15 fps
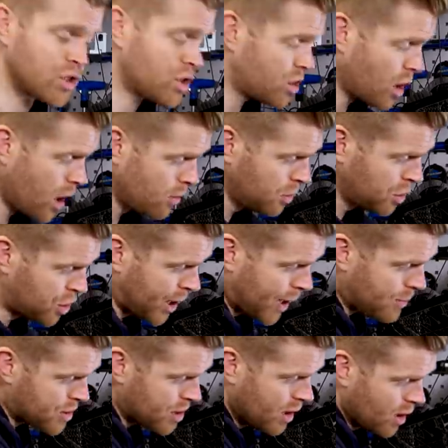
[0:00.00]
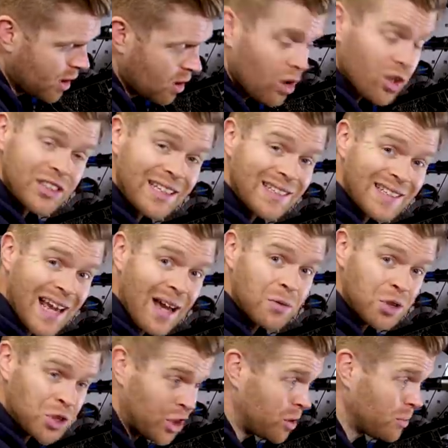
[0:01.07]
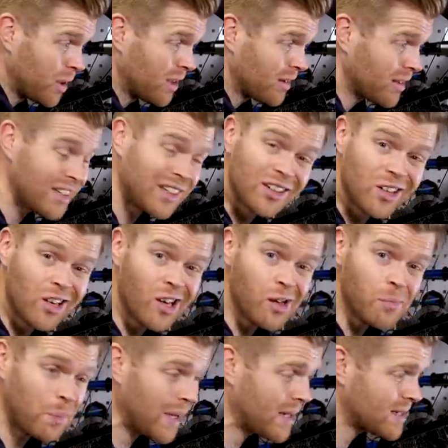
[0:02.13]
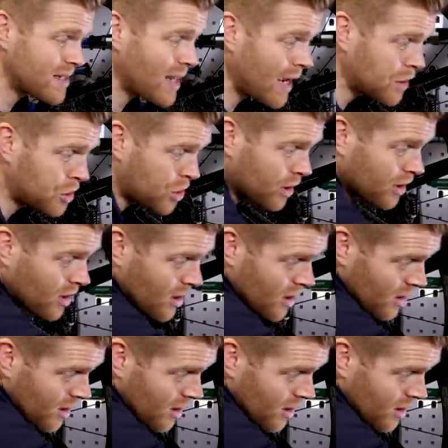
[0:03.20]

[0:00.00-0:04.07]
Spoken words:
stone chips on your down tube, then you could cut a big section